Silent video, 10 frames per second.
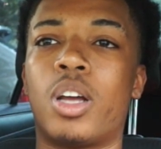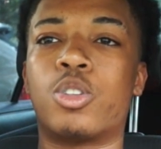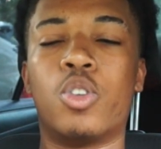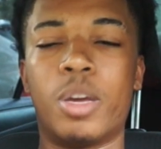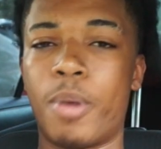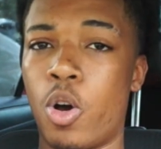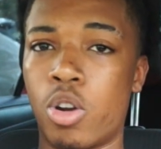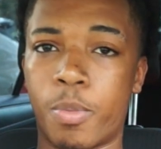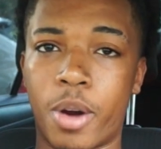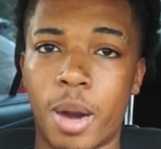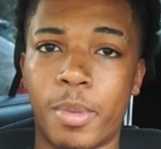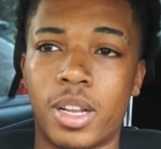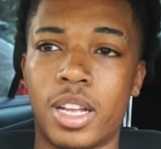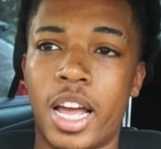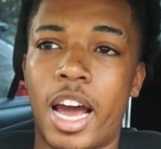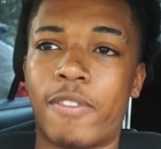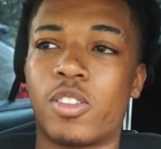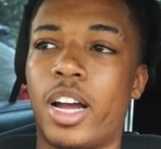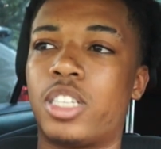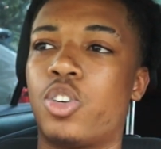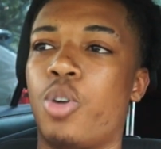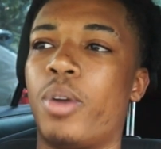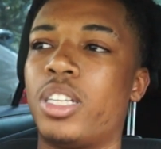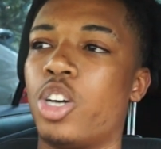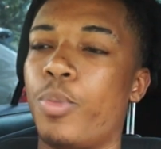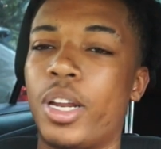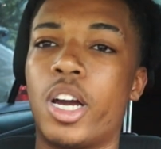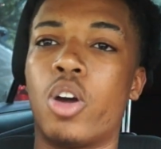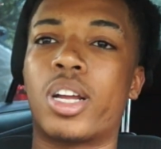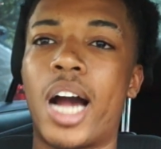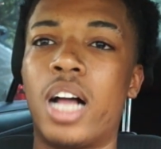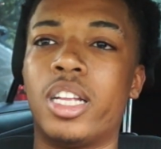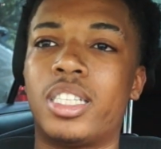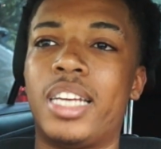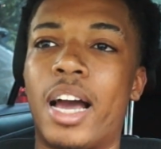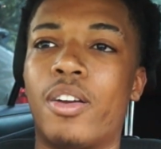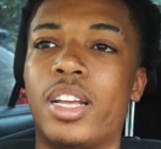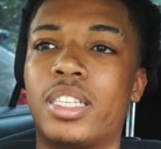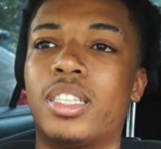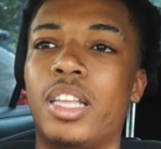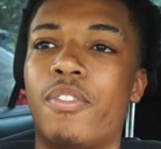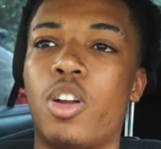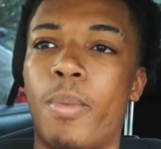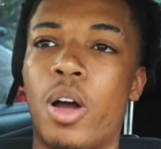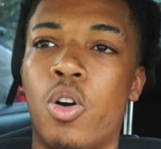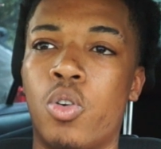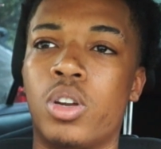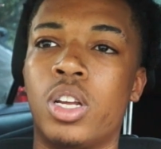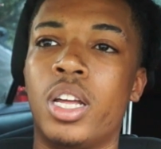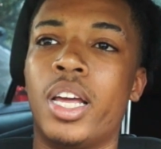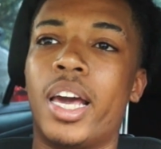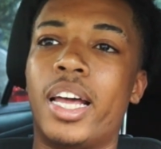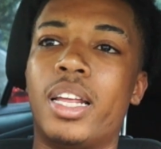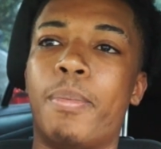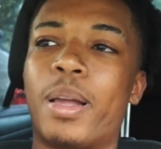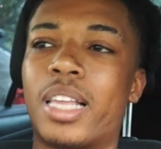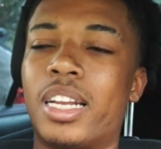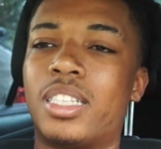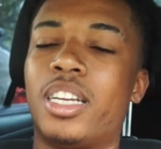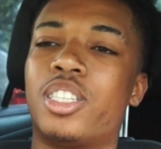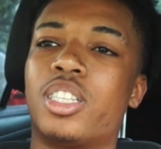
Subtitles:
I was gonna get my own apartment after high school, but they told me to go to college, see how it is living on my own, and then make that decision.